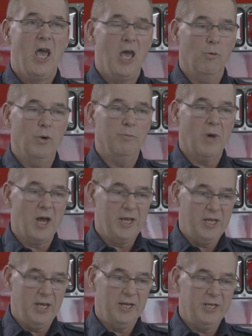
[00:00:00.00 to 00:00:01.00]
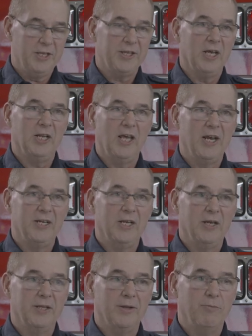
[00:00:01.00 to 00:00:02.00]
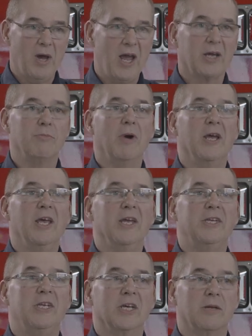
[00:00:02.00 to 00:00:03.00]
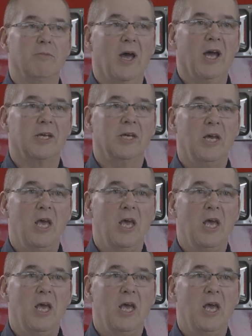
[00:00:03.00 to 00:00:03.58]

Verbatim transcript: And when my head hit that landing at the back, my head kicked back